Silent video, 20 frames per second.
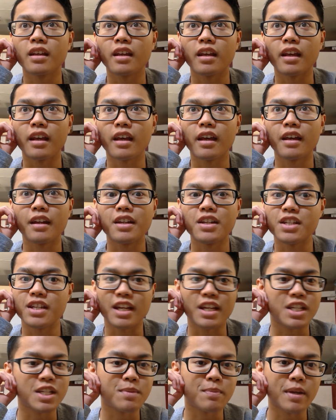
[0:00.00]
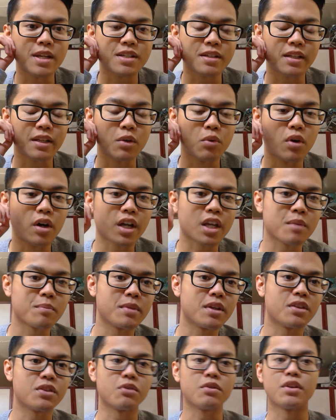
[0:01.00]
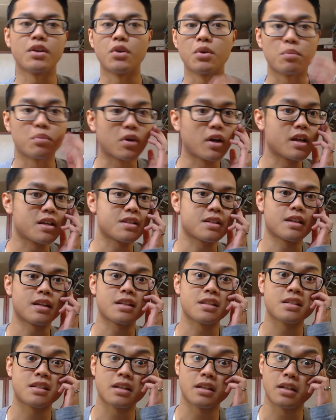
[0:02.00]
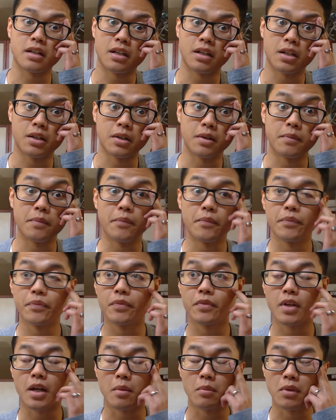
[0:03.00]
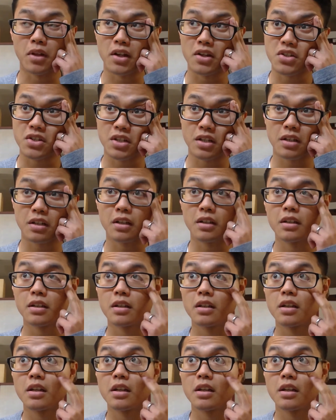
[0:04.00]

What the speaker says: and he's basically walking me through the whole process. I'm launching.